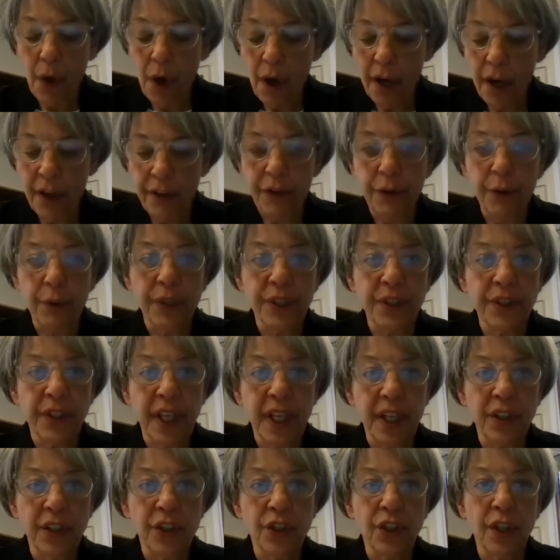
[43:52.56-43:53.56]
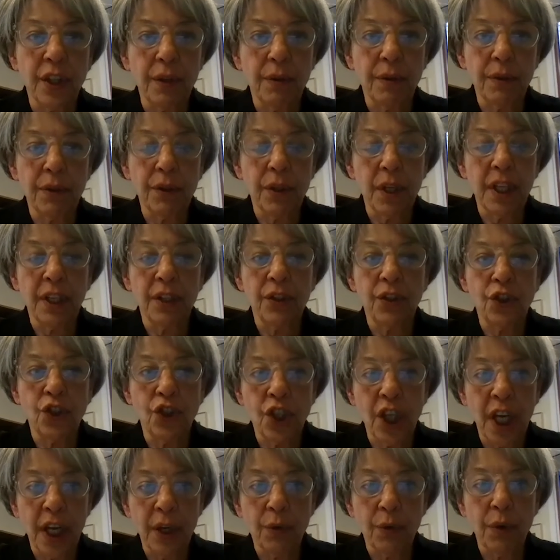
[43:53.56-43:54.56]
authorization
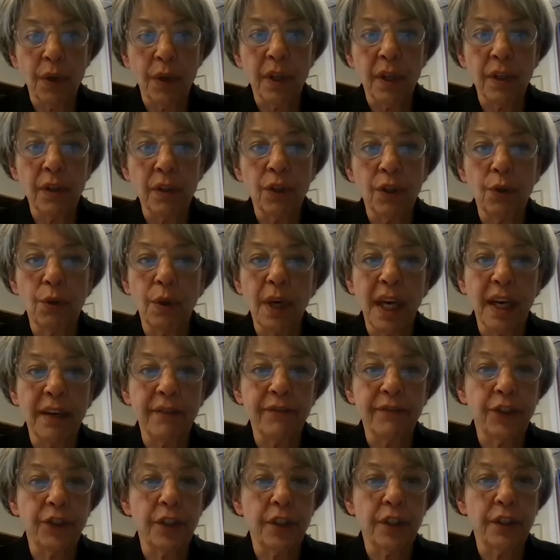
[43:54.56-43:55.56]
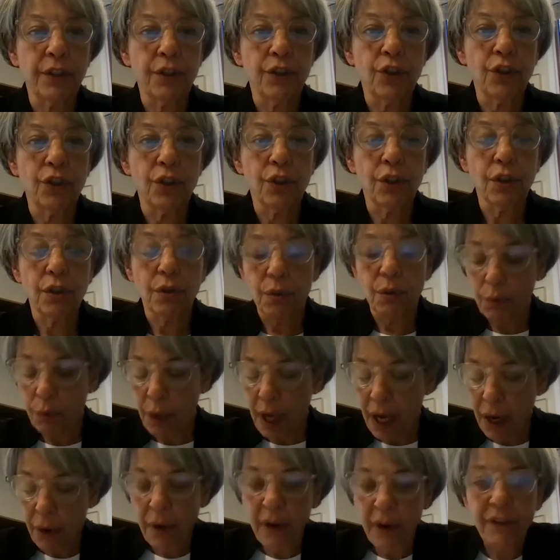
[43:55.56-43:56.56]
in general, you have to,
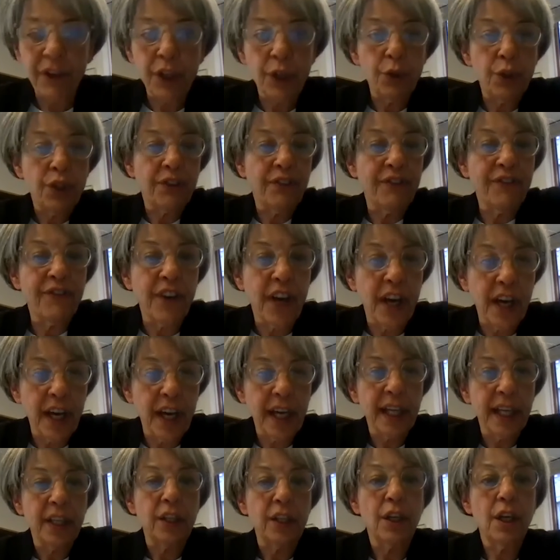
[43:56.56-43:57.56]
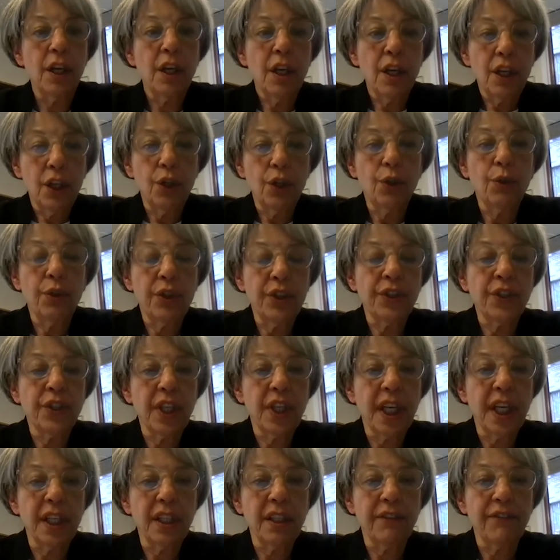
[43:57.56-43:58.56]
however you define,
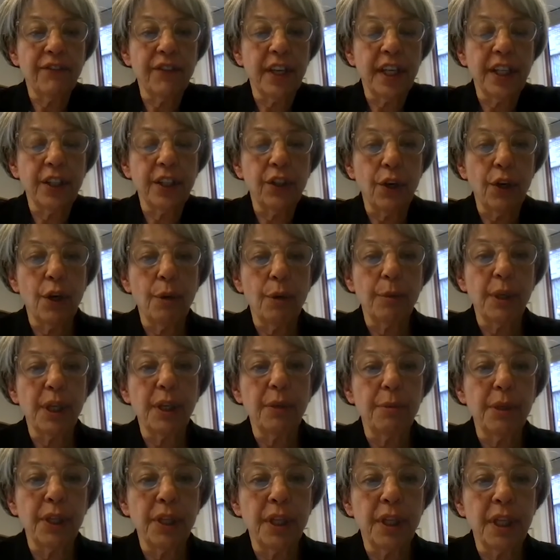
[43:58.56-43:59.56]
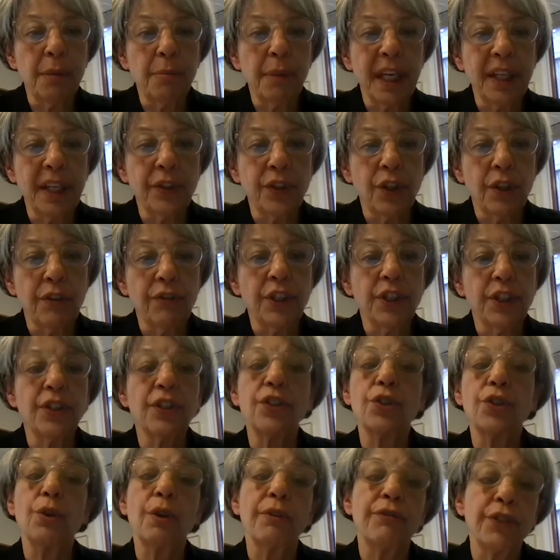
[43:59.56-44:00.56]
the state define your home and community-based
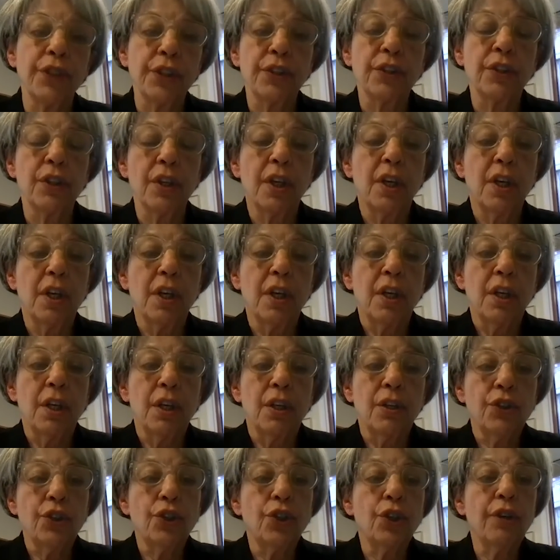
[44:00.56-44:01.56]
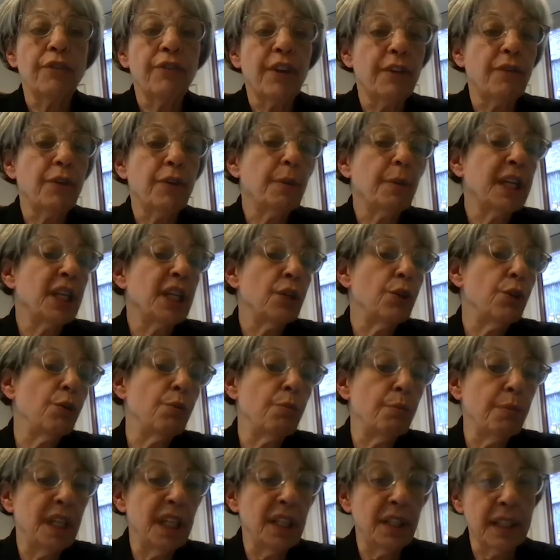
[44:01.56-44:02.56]
services, you have to serve everybody
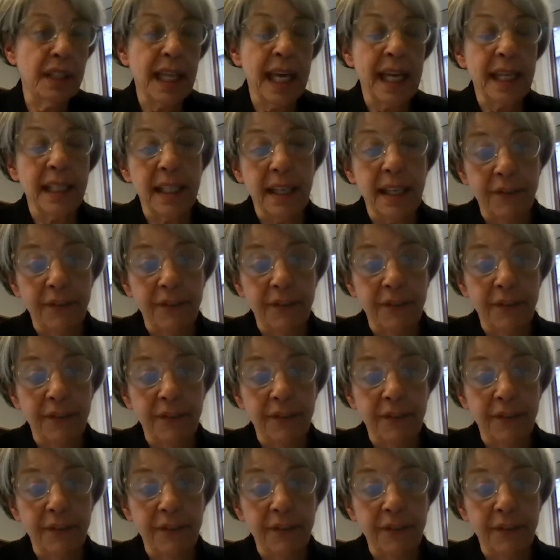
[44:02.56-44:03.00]
who meets that